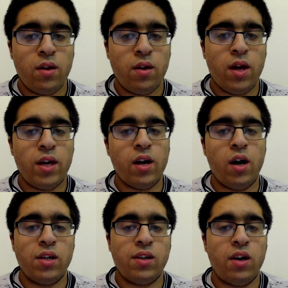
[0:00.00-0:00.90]
Hey
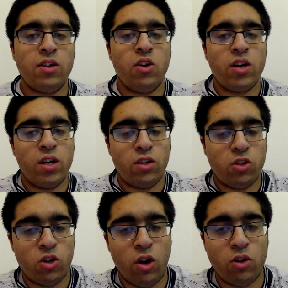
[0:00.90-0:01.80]
guys, how you doing?
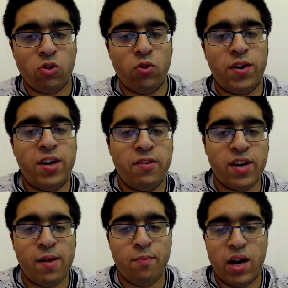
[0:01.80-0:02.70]
It's Shalajora here
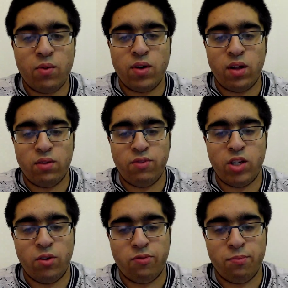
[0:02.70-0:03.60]
again, back with another
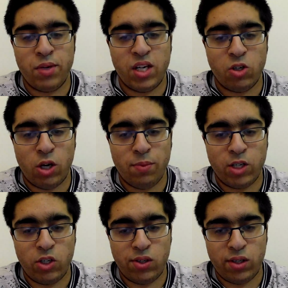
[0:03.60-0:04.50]
video from Be a Gem at
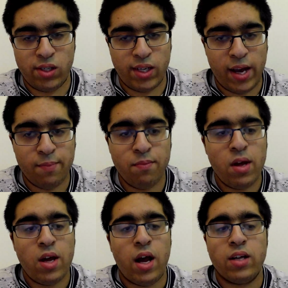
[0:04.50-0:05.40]
GCSE Chem,
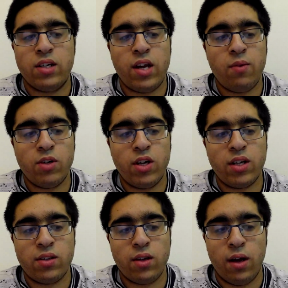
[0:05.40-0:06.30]
and today we're
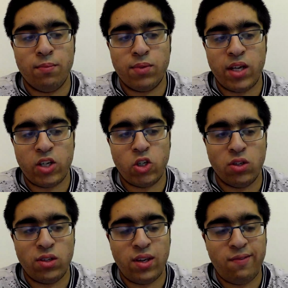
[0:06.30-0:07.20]
doing section
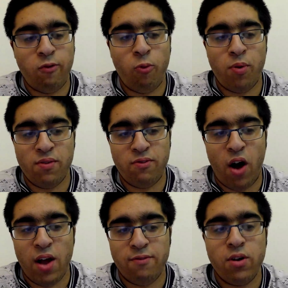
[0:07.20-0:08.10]

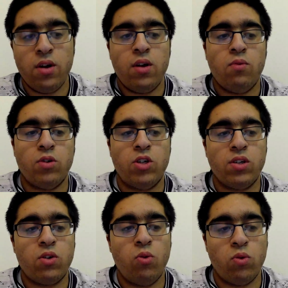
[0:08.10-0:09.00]
C4.5, which
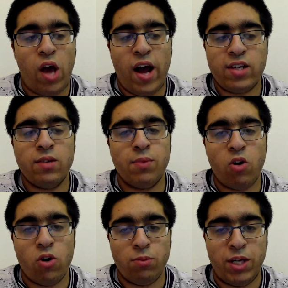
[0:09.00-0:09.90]
is called Atom
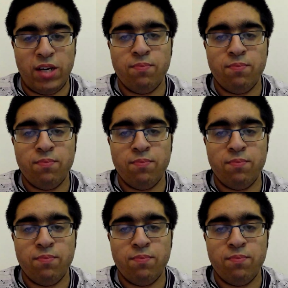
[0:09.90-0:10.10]
Economy.